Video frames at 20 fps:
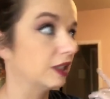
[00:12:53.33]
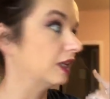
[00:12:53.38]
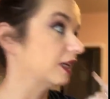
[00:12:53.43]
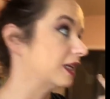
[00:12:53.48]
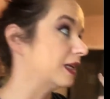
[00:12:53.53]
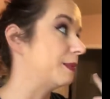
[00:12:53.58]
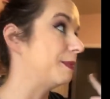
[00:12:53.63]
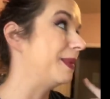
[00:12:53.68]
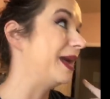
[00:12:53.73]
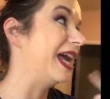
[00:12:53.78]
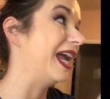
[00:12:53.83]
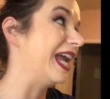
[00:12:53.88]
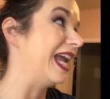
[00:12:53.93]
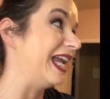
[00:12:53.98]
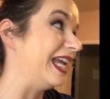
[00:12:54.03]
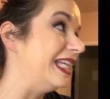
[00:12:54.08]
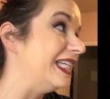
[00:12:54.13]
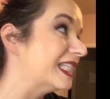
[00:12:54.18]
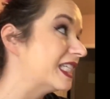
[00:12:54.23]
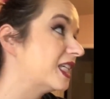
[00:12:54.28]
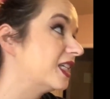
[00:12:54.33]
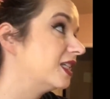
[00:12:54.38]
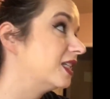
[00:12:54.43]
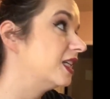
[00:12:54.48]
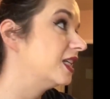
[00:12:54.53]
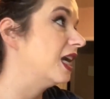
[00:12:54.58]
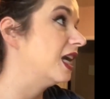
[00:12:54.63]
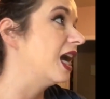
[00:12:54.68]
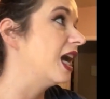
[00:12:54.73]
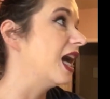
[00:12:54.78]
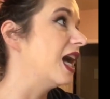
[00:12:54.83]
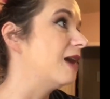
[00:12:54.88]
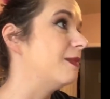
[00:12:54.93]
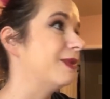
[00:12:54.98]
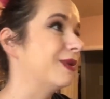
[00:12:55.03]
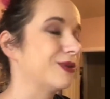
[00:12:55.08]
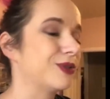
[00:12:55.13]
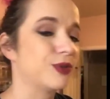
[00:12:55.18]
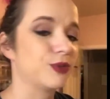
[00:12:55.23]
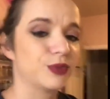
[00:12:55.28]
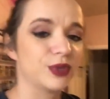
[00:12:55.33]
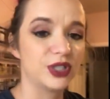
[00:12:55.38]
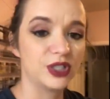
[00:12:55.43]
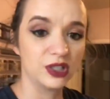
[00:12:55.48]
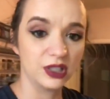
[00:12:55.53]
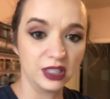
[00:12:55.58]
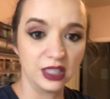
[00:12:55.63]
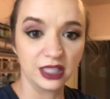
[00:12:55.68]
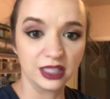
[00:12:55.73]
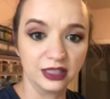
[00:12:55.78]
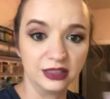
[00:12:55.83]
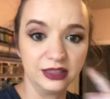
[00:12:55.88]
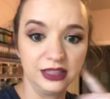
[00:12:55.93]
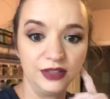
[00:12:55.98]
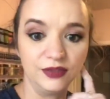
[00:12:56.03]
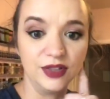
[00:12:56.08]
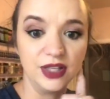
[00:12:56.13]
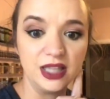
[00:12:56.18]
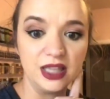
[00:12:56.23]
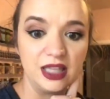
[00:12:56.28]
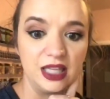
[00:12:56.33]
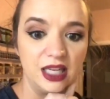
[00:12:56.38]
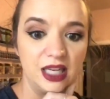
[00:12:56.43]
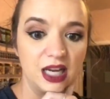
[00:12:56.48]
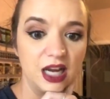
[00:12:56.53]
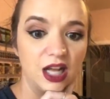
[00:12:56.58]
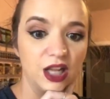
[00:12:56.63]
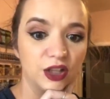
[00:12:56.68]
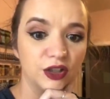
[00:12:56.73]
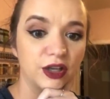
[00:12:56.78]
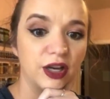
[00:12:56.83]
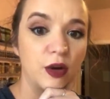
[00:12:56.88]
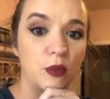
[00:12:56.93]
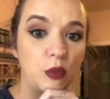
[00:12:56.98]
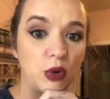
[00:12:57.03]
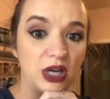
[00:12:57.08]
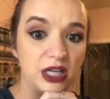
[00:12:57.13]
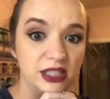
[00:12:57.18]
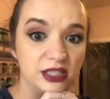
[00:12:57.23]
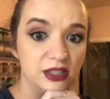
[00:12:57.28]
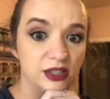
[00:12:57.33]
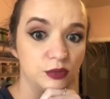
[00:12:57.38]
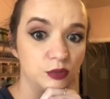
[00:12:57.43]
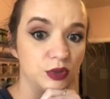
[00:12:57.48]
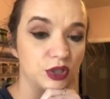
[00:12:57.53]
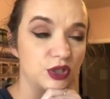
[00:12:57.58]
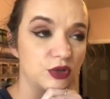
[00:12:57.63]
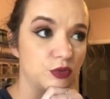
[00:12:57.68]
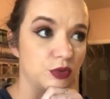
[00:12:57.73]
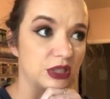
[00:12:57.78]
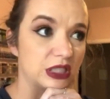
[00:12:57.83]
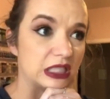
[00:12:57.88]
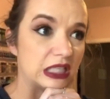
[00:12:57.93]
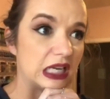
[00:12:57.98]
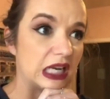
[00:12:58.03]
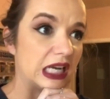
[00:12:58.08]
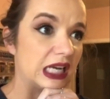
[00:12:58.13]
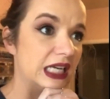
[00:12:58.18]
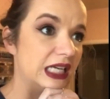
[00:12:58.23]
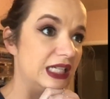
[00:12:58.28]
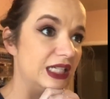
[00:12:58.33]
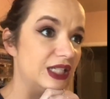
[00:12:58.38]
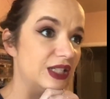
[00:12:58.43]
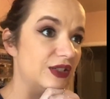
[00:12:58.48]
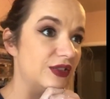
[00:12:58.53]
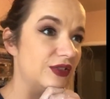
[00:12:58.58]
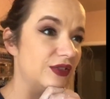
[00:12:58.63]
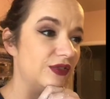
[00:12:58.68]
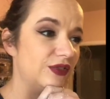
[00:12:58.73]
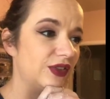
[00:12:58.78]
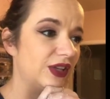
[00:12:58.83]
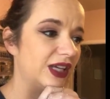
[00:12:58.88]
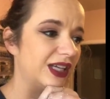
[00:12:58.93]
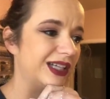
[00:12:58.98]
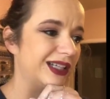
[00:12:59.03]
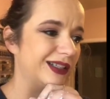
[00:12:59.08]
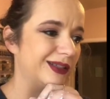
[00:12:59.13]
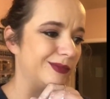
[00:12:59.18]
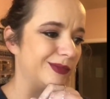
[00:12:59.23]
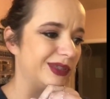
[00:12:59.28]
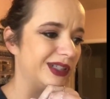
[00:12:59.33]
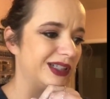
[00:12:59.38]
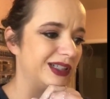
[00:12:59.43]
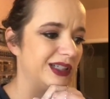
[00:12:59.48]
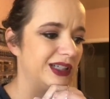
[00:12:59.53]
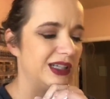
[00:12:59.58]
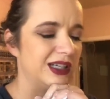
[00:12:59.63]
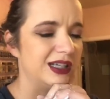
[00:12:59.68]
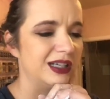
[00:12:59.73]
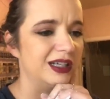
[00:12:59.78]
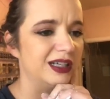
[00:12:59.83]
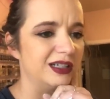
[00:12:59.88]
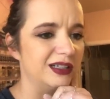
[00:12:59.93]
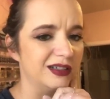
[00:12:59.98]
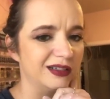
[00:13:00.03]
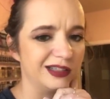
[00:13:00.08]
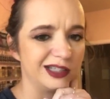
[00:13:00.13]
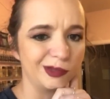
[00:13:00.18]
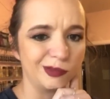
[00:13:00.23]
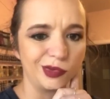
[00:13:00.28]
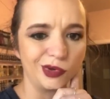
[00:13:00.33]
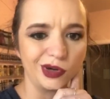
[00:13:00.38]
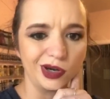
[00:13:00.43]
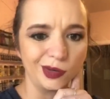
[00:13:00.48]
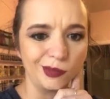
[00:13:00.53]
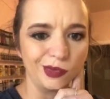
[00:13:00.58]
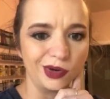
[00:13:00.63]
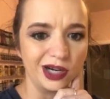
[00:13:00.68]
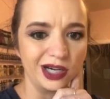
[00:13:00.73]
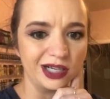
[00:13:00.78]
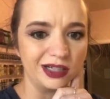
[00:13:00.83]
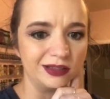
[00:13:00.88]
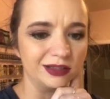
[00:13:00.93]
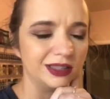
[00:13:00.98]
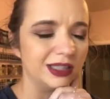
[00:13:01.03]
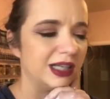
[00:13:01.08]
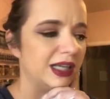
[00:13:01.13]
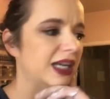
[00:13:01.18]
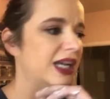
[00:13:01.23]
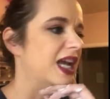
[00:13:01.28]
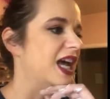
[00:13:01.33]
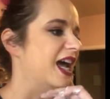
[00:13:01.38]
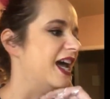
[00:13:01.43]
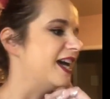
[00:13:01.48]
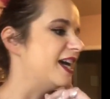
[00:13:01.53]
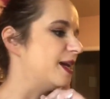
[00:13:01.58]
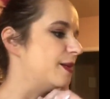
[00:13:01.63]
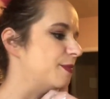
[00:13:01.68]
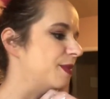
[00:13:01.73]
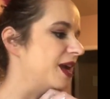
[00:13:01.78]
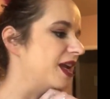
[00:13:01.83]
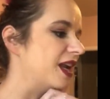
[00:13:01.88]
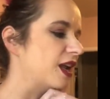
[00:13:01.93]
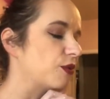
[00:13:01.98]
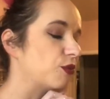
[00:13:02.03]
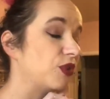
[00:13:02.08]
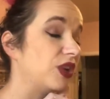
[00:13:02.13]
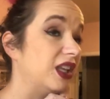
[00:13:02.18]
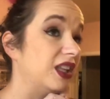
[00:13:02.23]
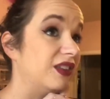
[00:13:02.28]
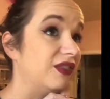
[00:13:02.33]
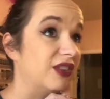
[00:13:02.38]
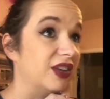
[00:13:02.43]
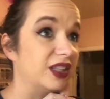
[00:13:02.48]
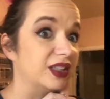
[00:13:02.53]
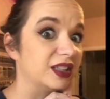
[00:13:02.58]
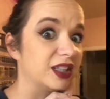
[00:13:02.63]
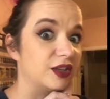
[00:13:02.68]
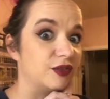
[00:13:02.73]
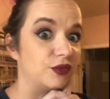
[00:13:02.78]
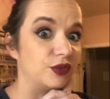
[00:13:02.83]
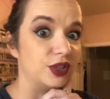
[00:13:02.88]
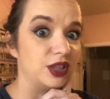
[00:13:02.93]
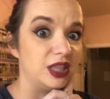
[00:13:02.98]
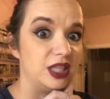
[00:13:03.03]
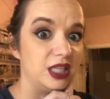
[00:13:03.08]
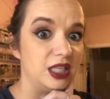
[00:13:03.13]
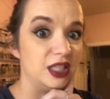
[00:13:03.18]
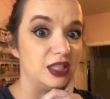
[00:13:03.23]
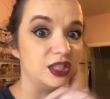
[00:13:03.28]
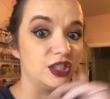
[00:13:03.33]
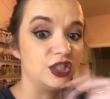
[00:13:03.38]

gonna paint. I was originally gonna leave it the color it was, which was kind of, I don't know, it was a boring brown. And I really fell in love with these